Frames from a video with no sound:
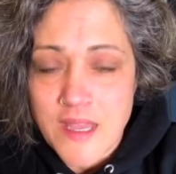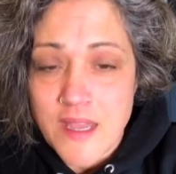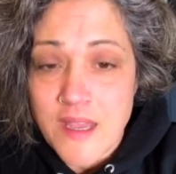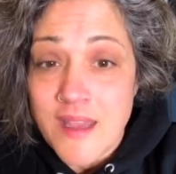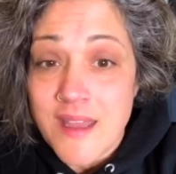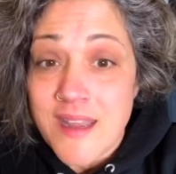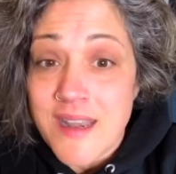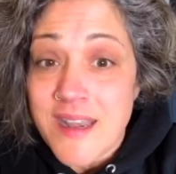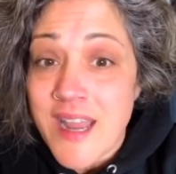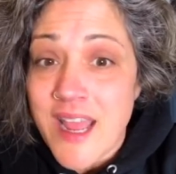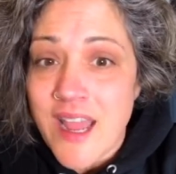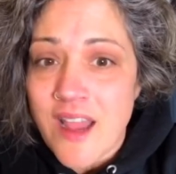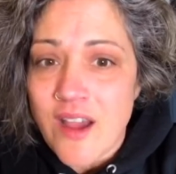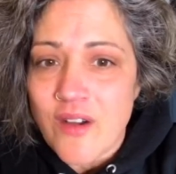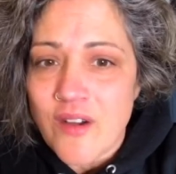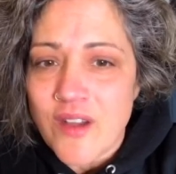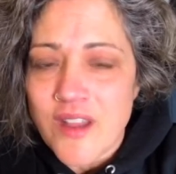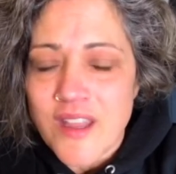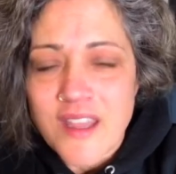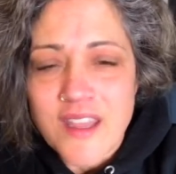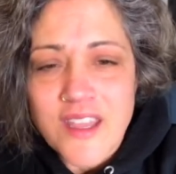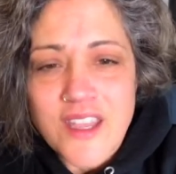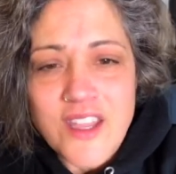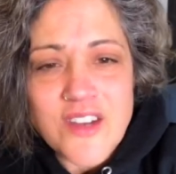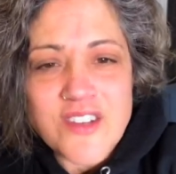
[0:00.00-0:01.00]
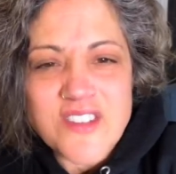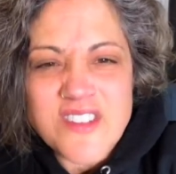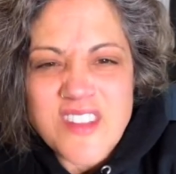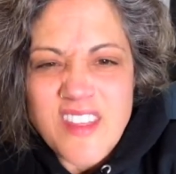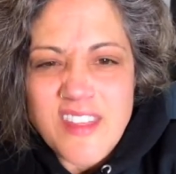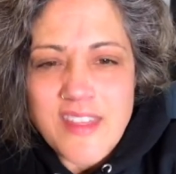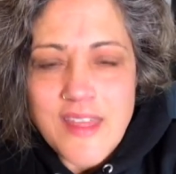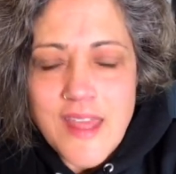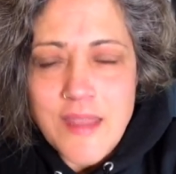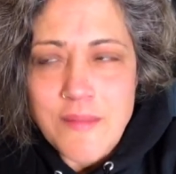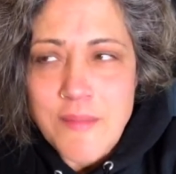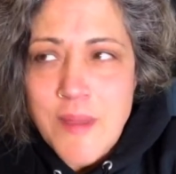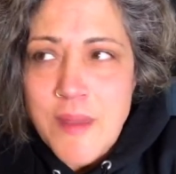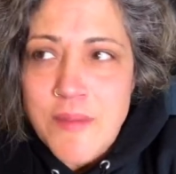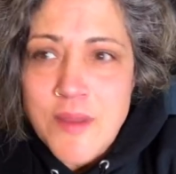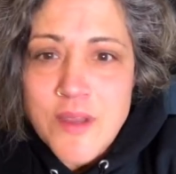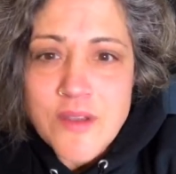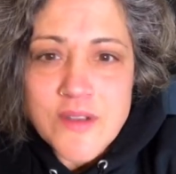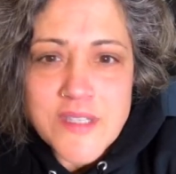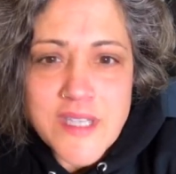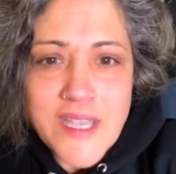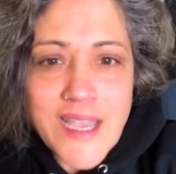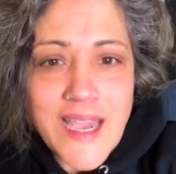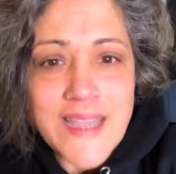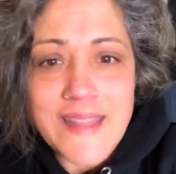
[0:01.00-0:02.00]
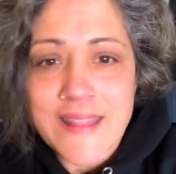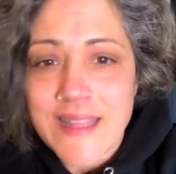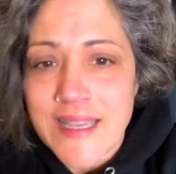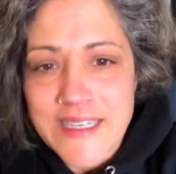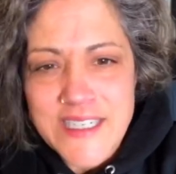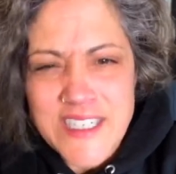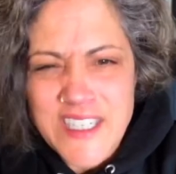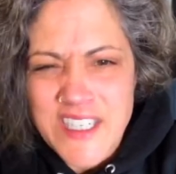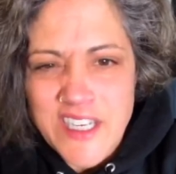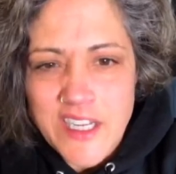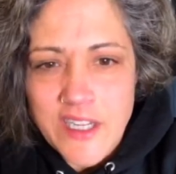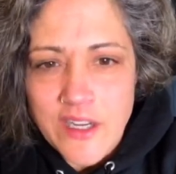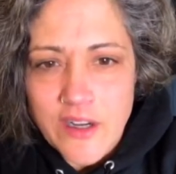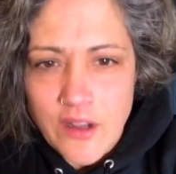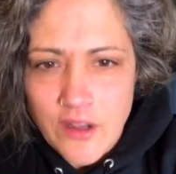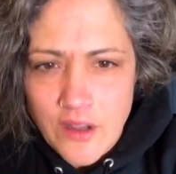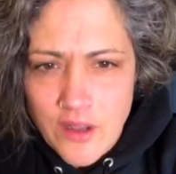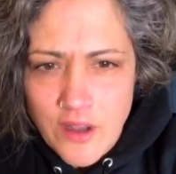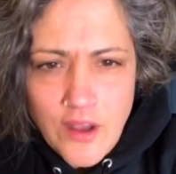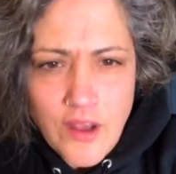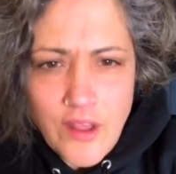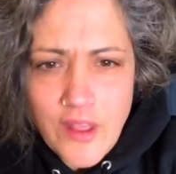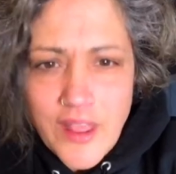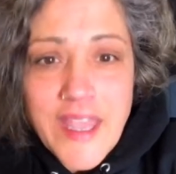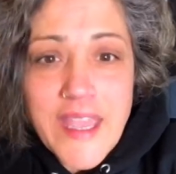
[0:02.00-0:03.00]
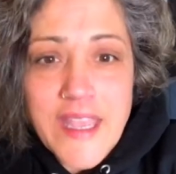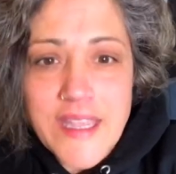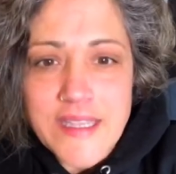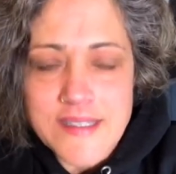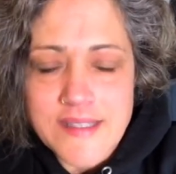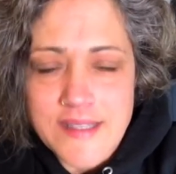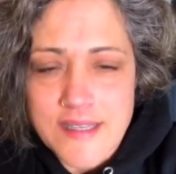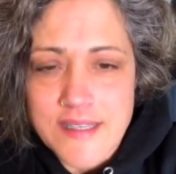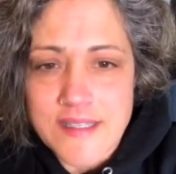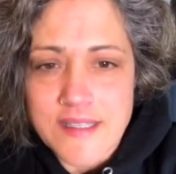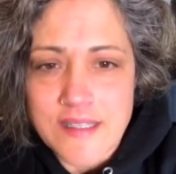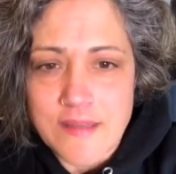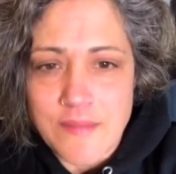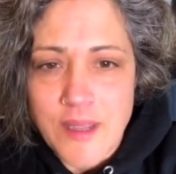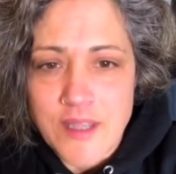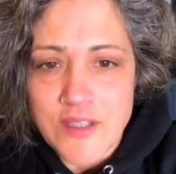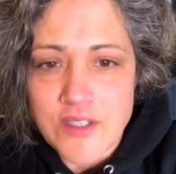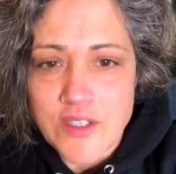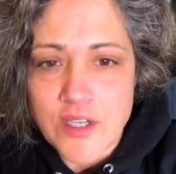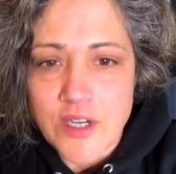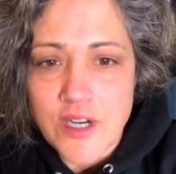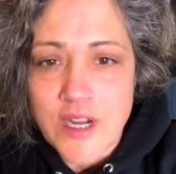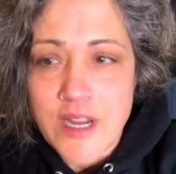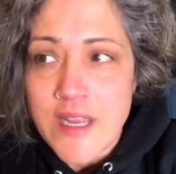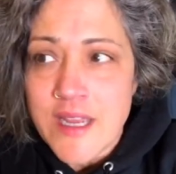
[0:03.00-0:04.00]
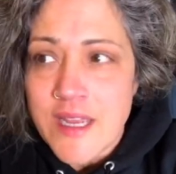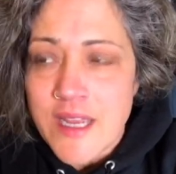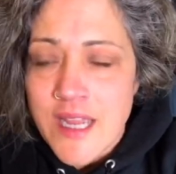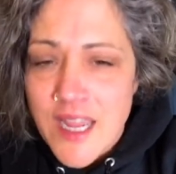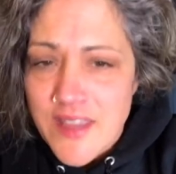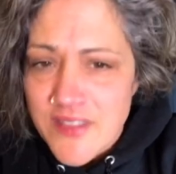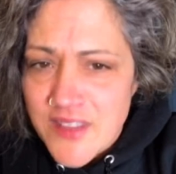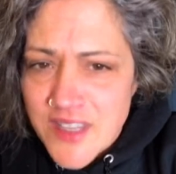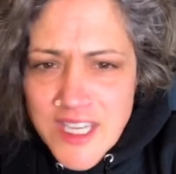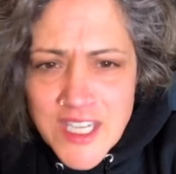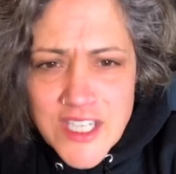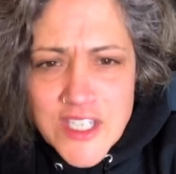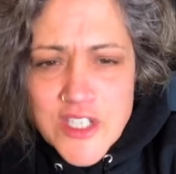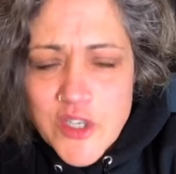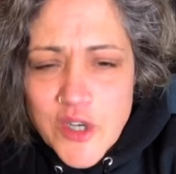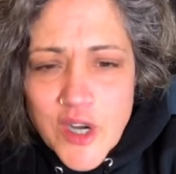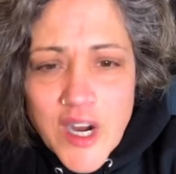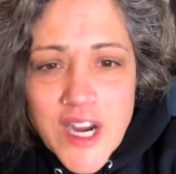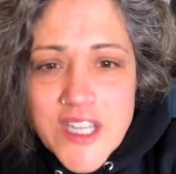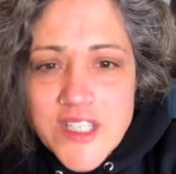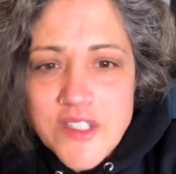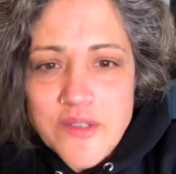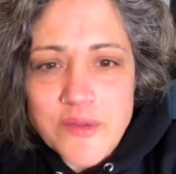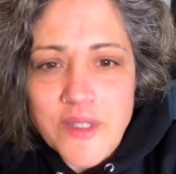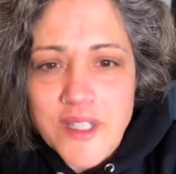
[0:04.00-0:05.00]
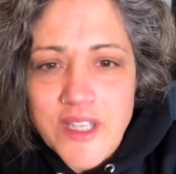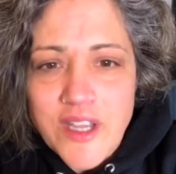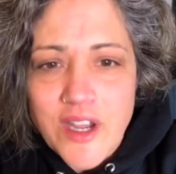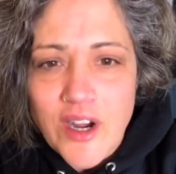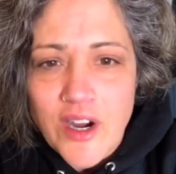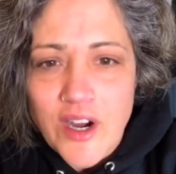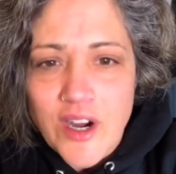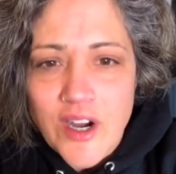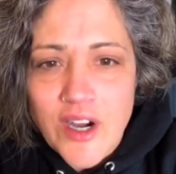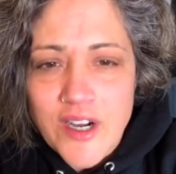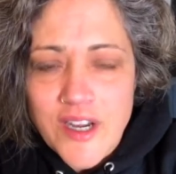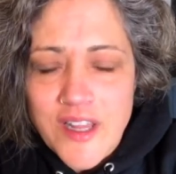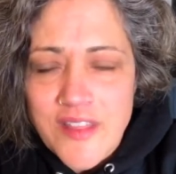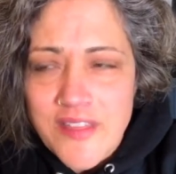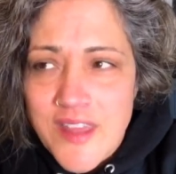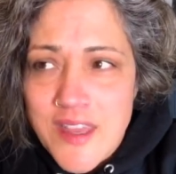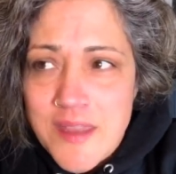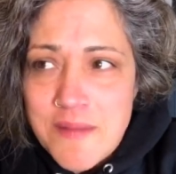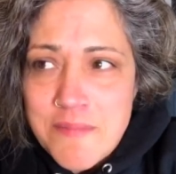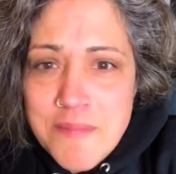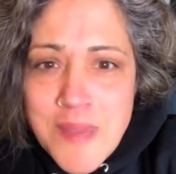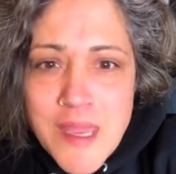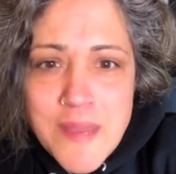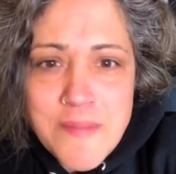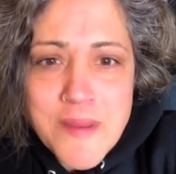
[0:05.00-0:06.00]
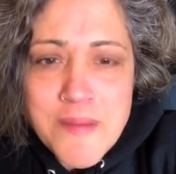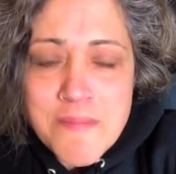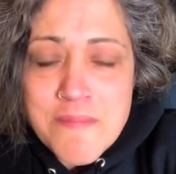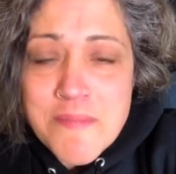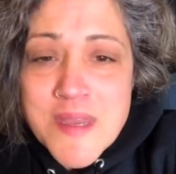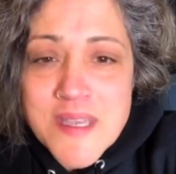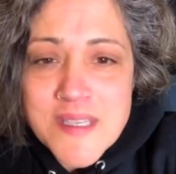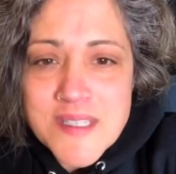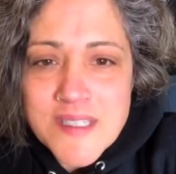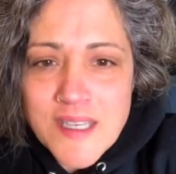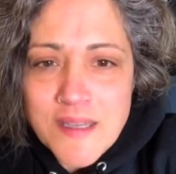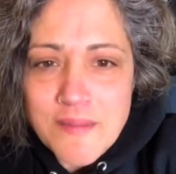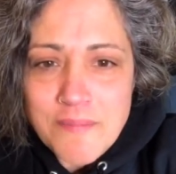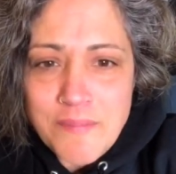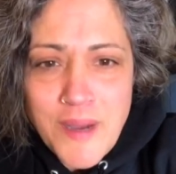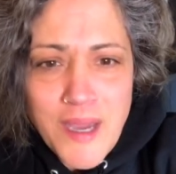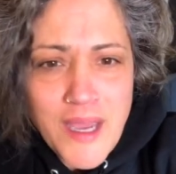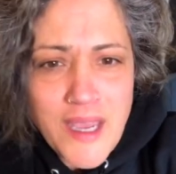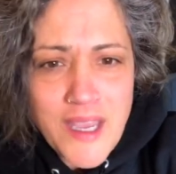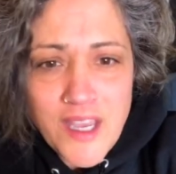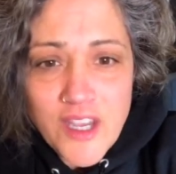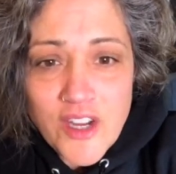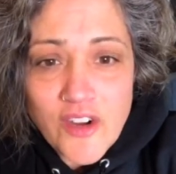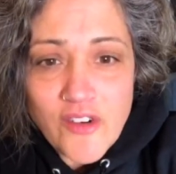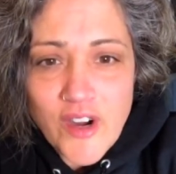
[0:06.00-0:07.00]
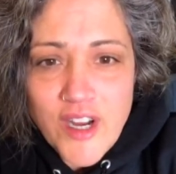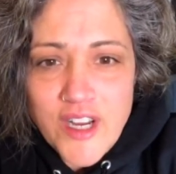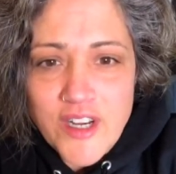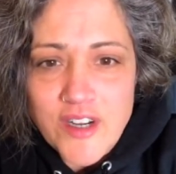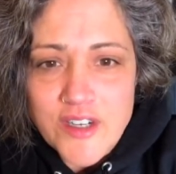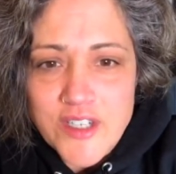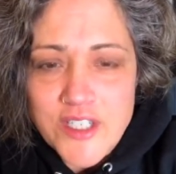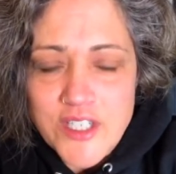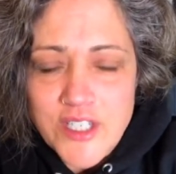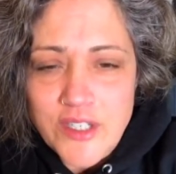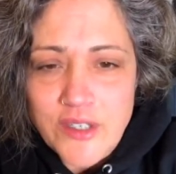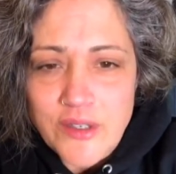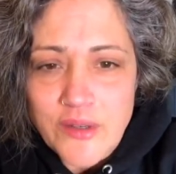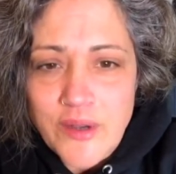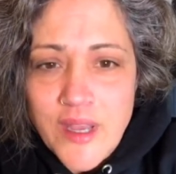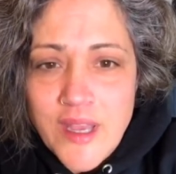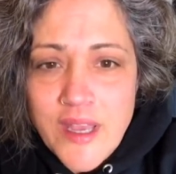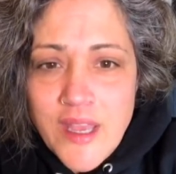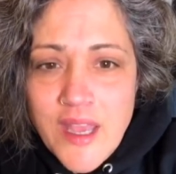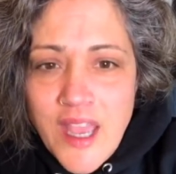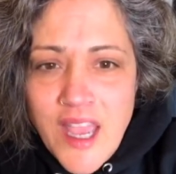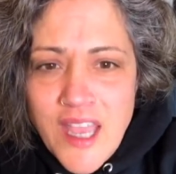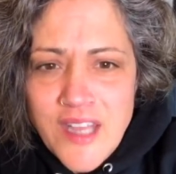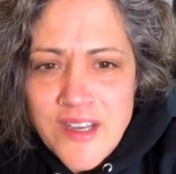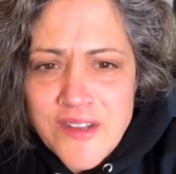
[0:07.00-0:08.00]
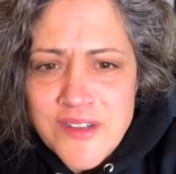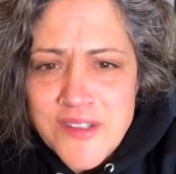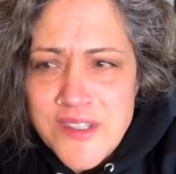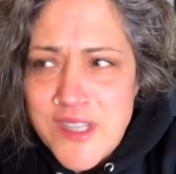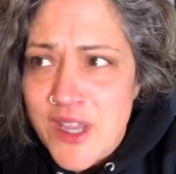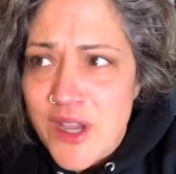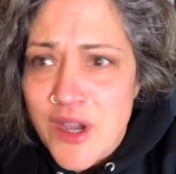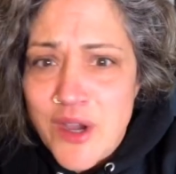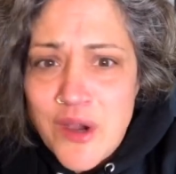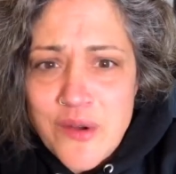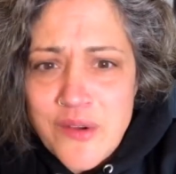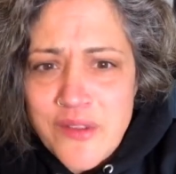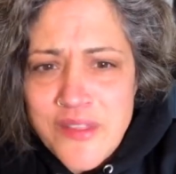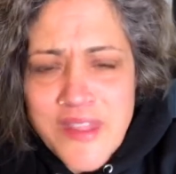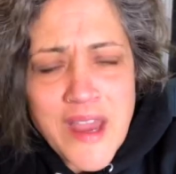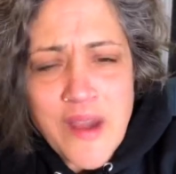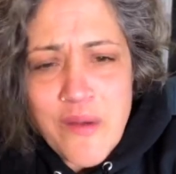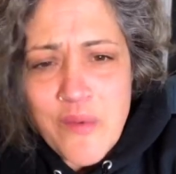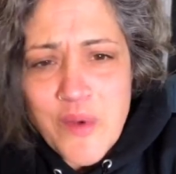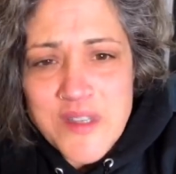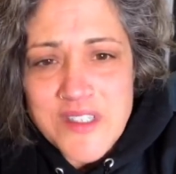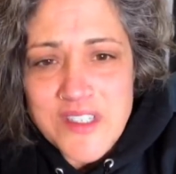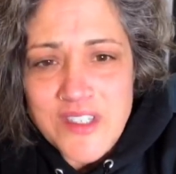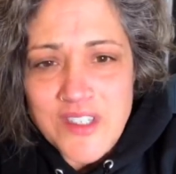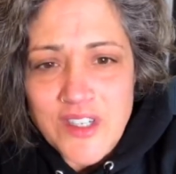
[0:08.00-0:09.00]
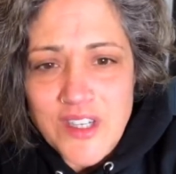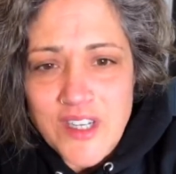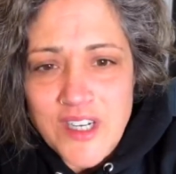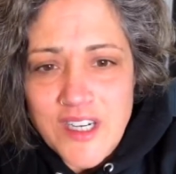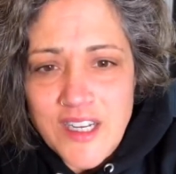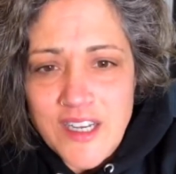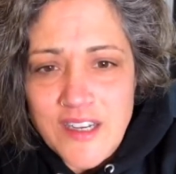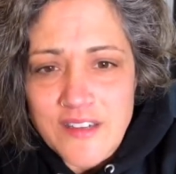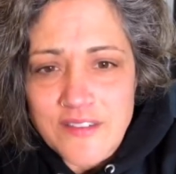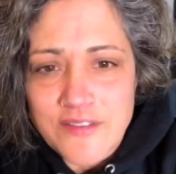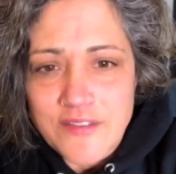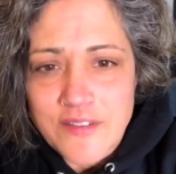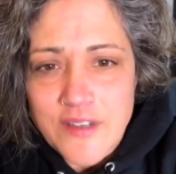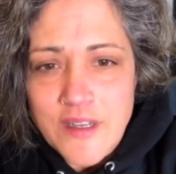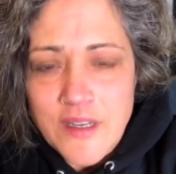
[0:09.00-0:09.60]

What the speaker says: Now, here's the thing. Maybe you say, I'd like you to get all A's this semester. And the kid tries really hard and they maybe miss it by a grade or two. And you say, oh, that wasn't good enough.